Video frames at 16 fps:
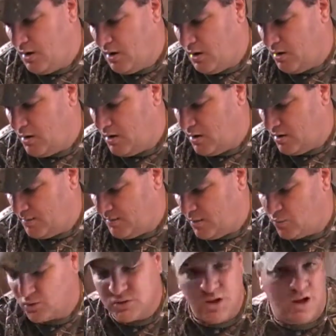
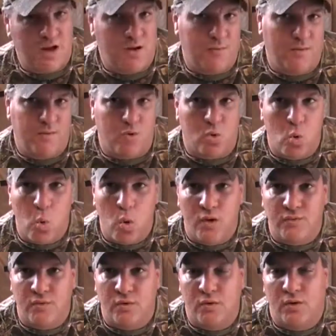And we'll talk about the
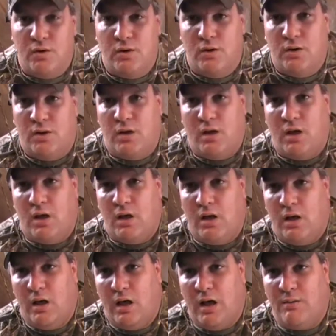quiver,
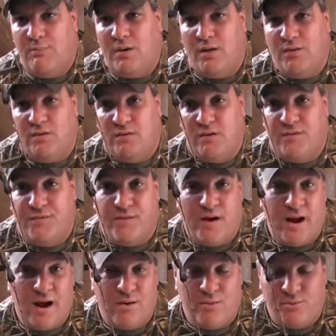about the
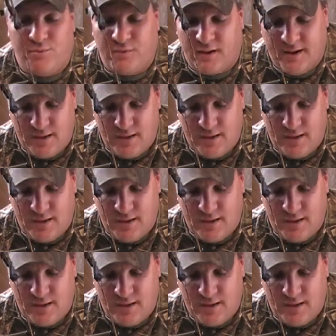different arrows that I